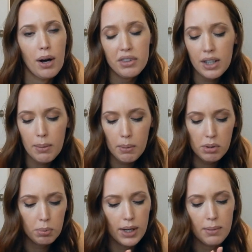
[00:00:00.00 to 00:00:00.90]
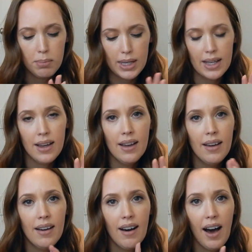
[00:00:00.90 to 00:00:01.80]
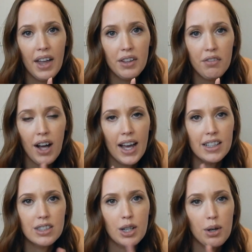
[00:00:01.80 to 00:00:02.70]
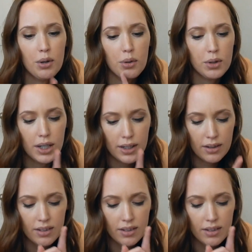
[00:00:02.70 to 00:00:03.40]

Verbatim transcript: We'll have to come up with plan B on the fly, so